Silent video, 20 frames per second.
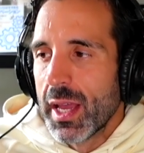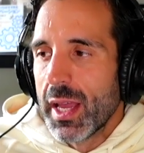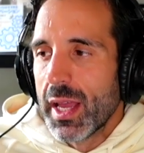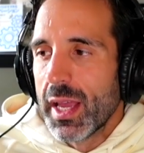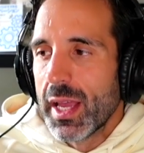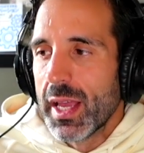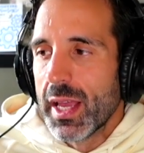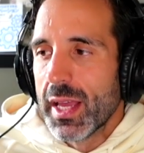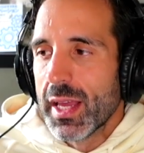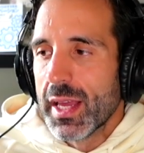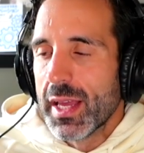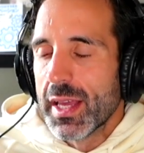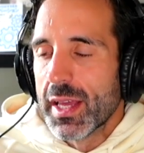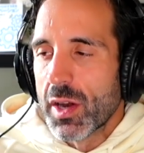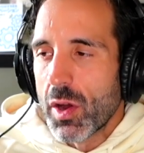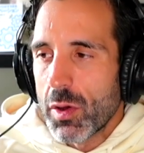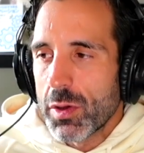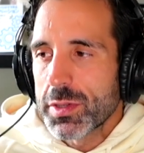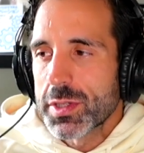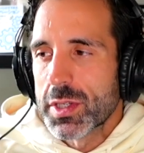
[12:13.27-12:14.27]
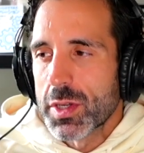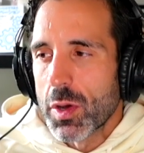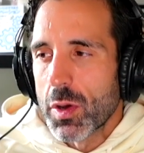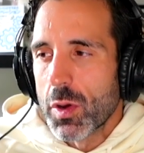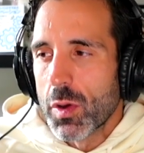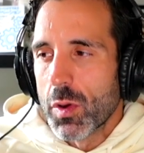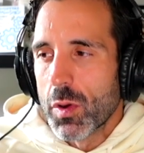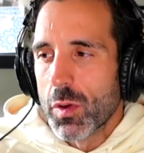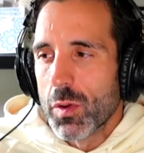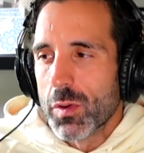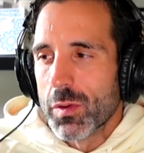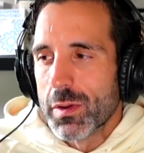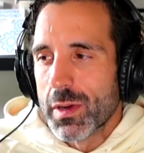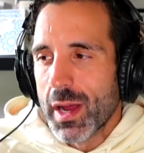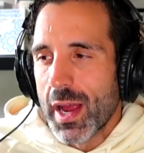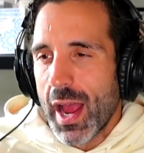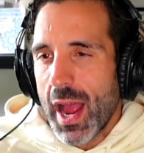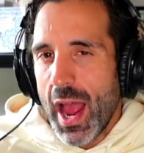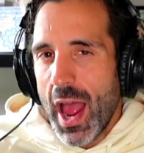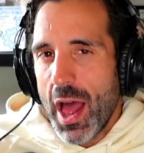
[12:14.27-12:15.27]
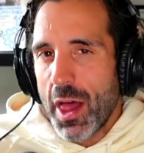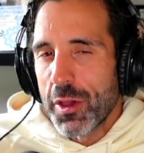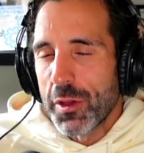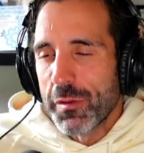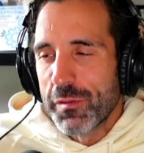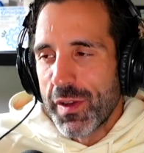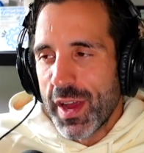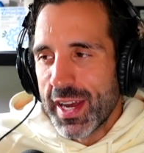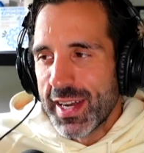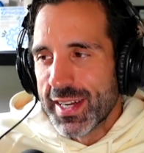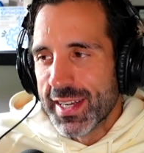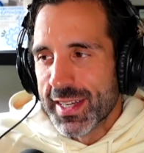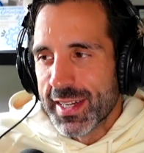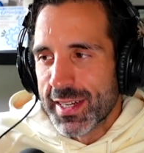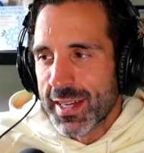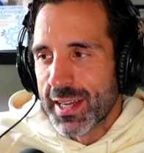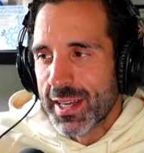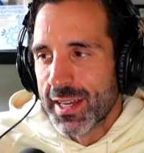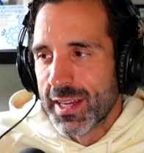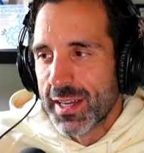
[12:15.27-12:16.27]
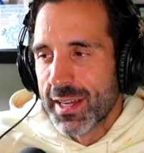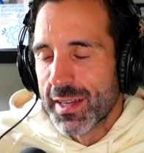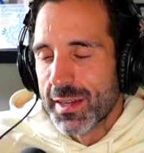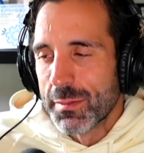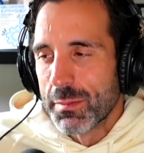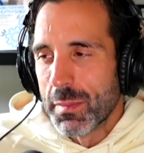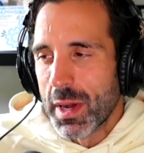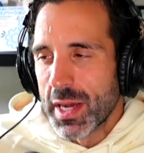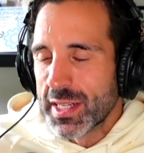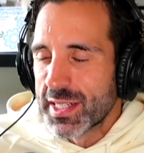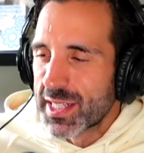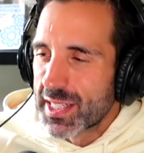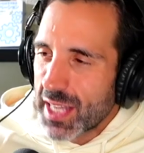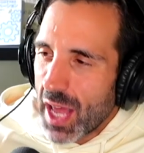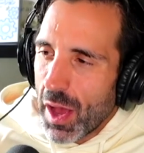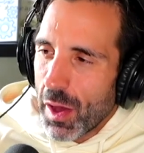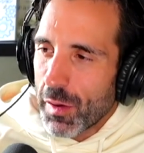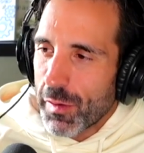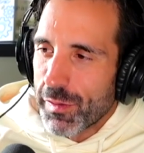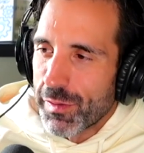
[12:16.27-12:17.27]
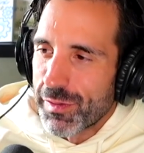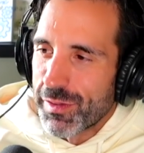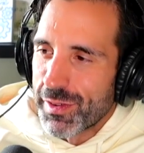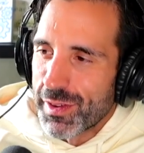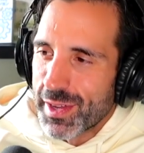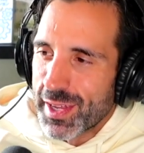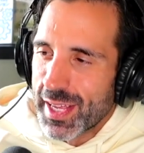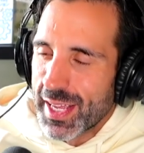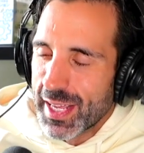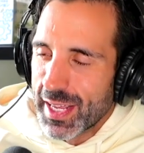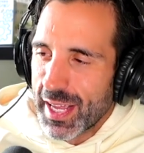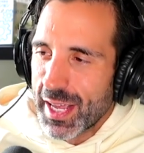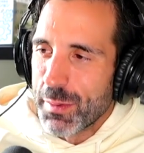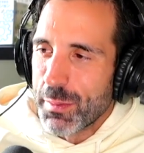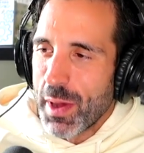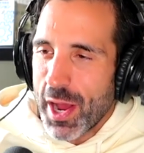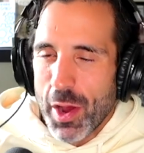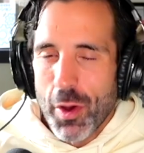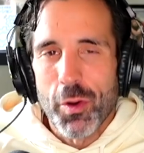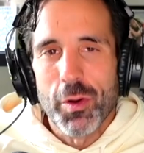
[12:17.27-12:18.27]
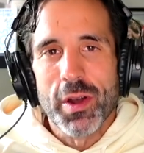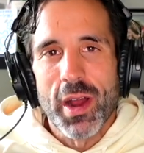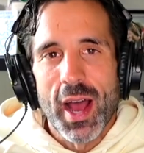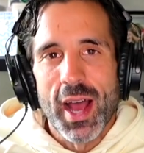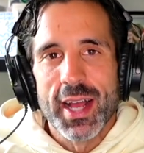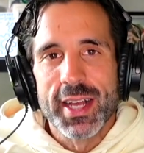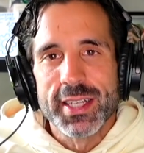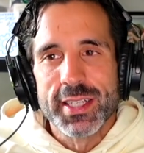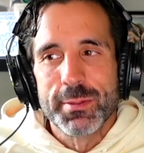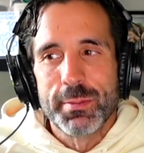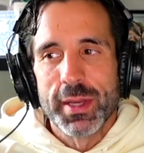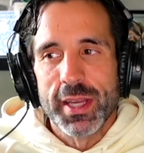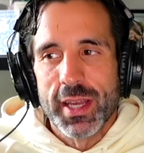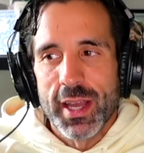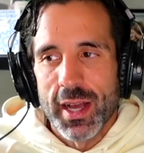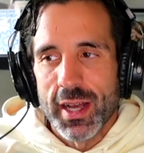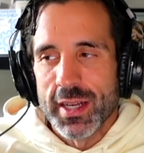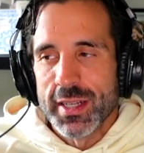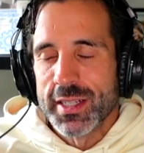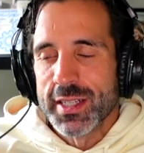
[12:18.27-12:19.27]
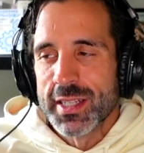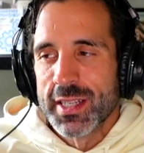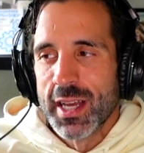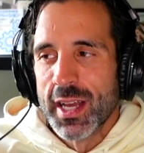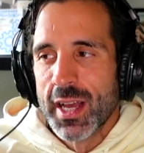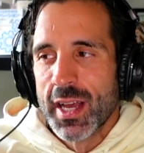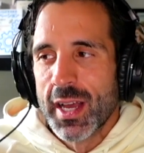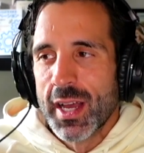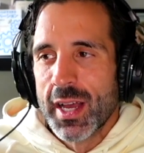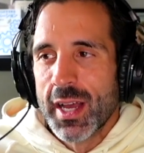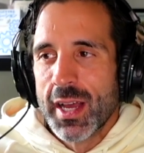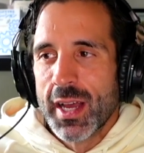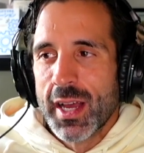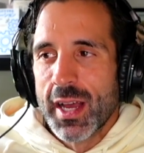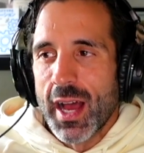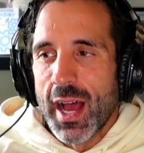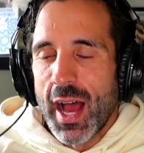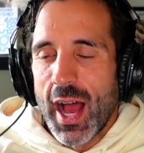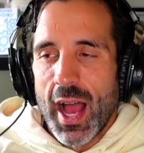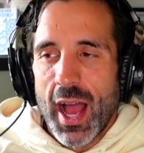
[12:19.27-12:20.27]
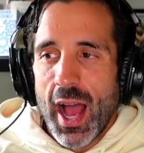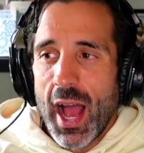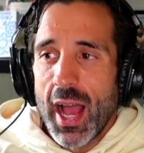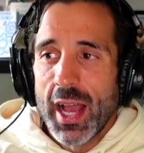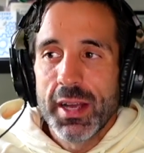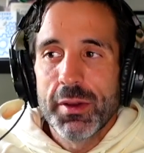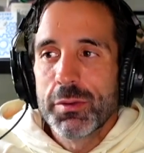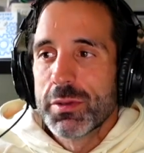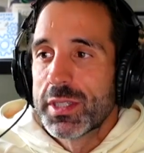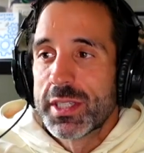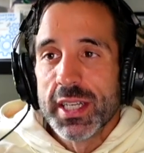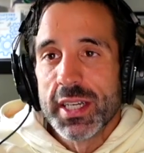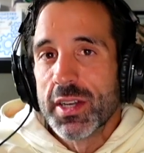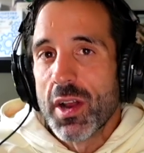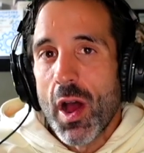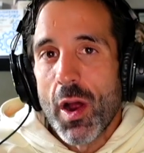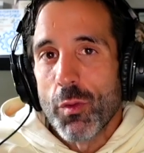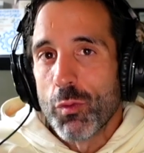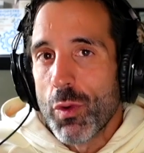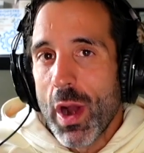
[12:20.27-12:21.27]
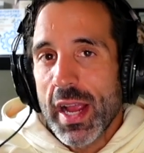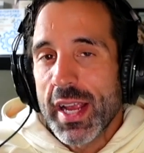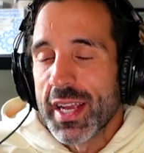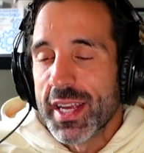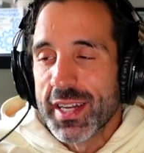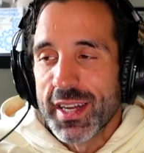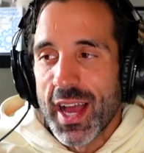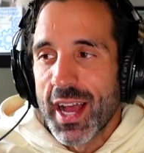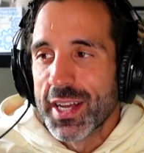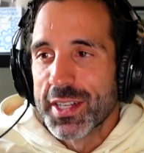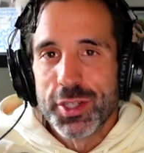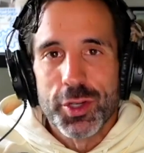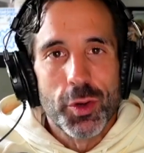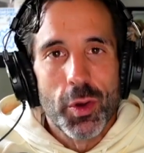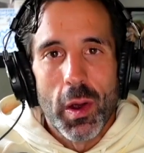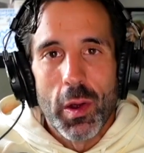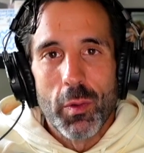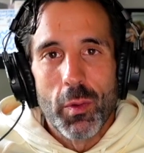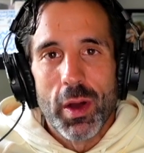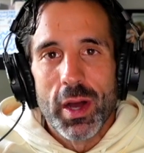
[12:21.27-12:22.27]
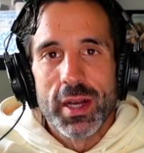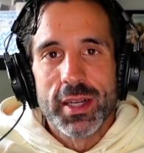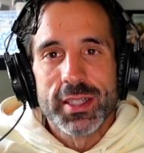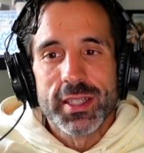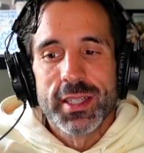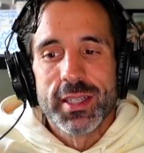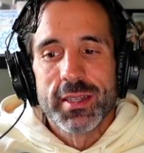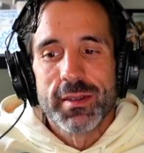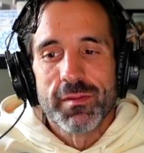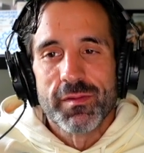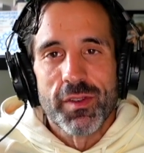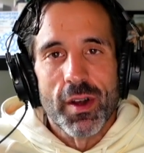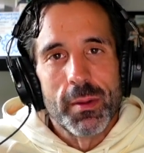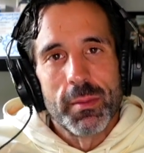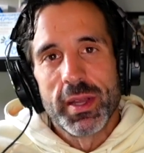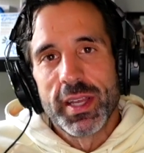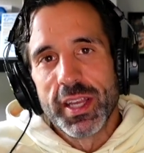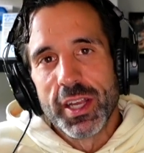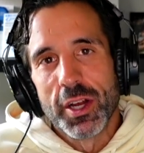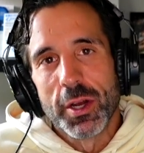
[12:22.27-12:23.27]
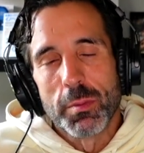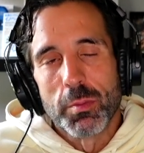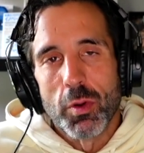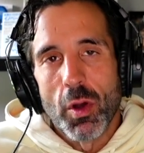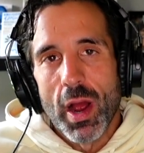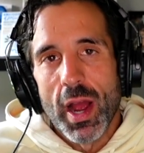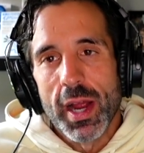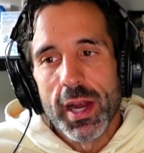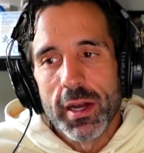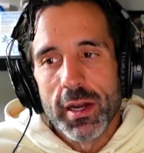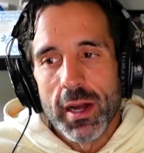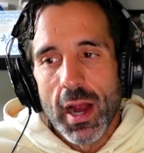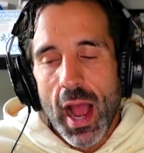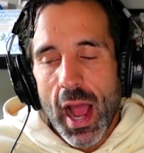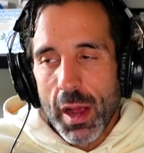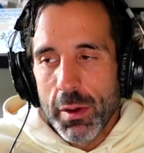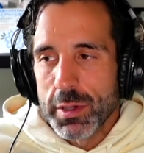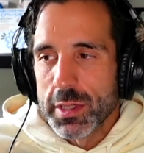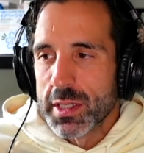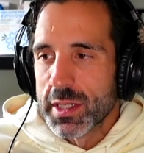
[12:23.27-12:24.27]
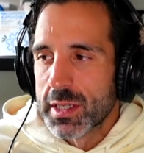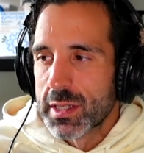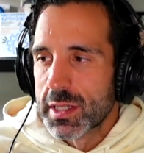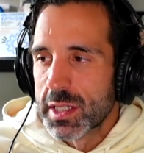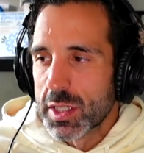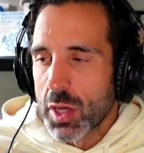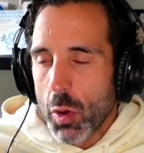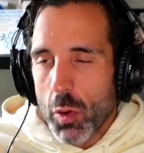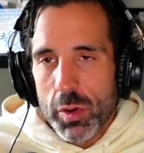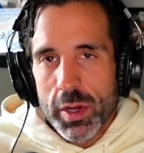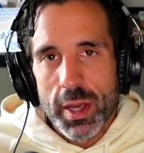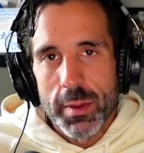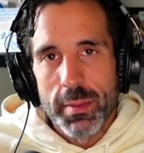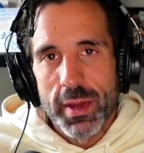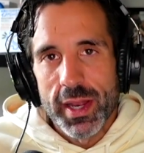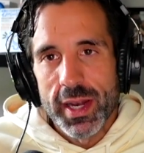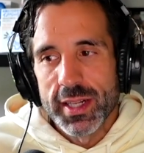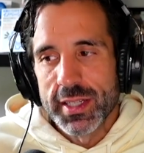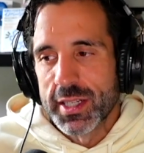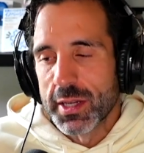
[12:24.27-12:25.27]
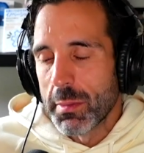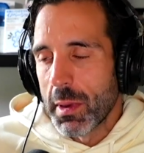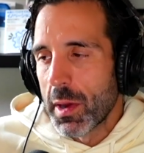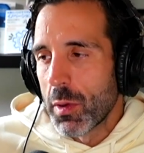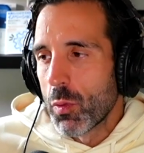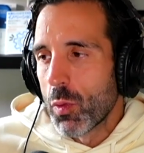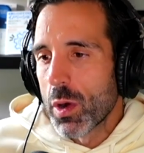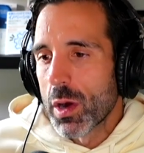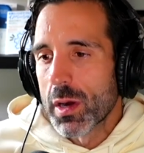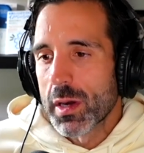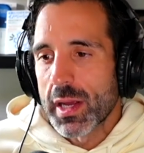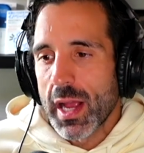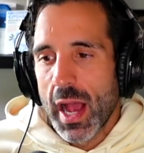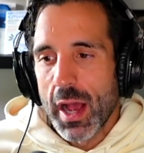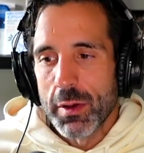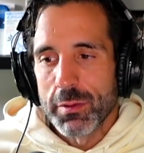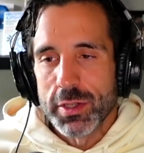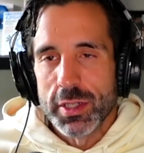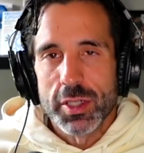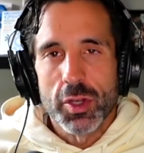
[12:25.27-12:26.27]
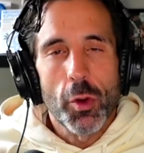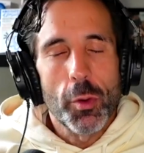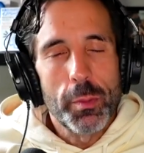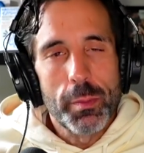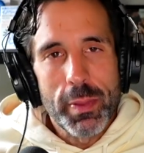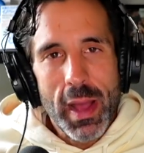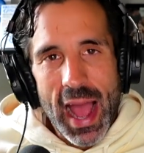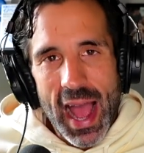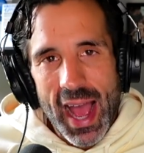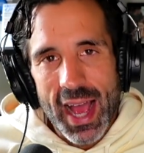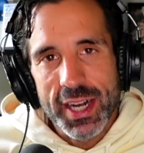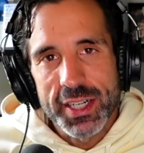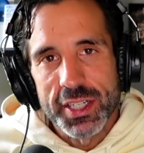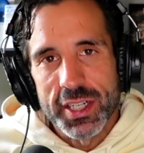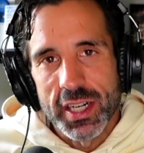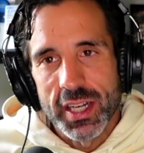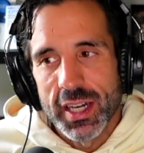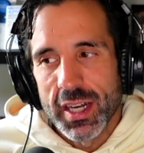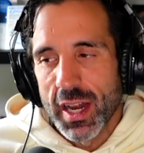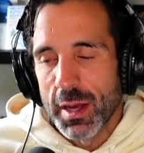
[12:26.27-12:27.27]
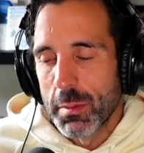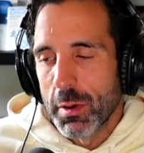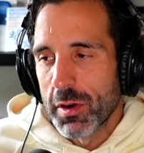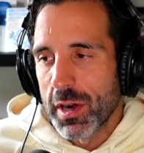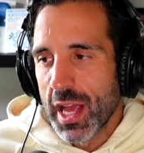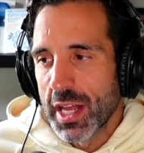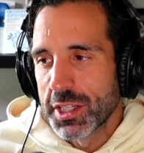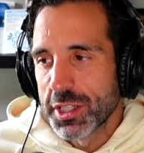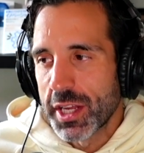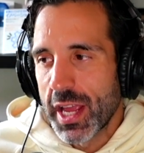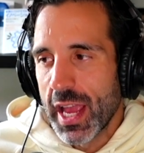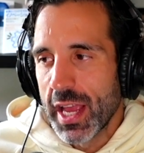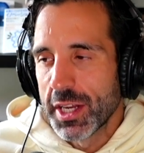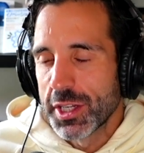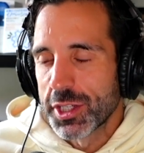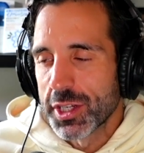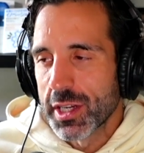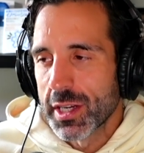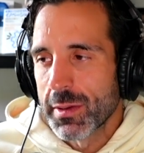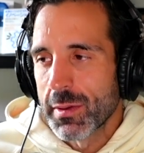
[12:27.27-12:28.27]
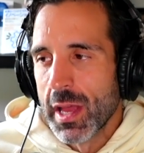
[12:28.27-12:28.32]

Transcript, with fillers: it, it also elevated myself in, in my own eyes, because I, I did not recognize who I was from a year prior. I was so committed to my work. I was so passionate about education.